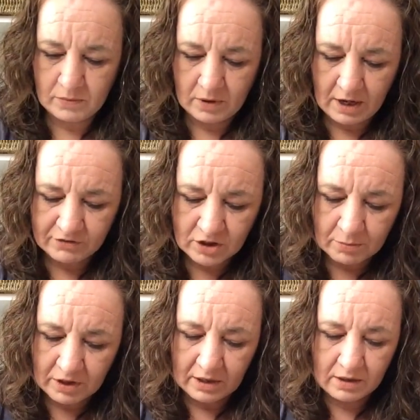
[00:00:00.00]
have
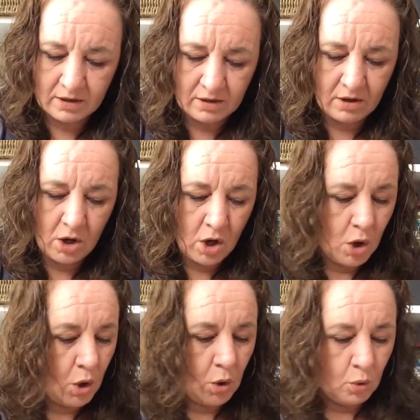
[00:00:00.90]
something
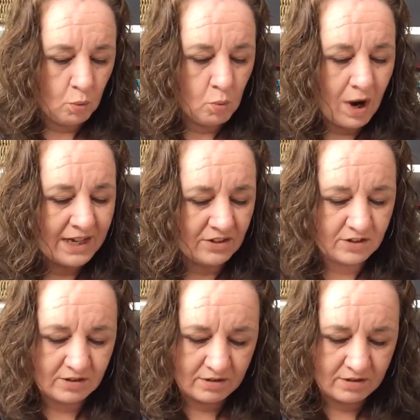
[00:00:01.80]
white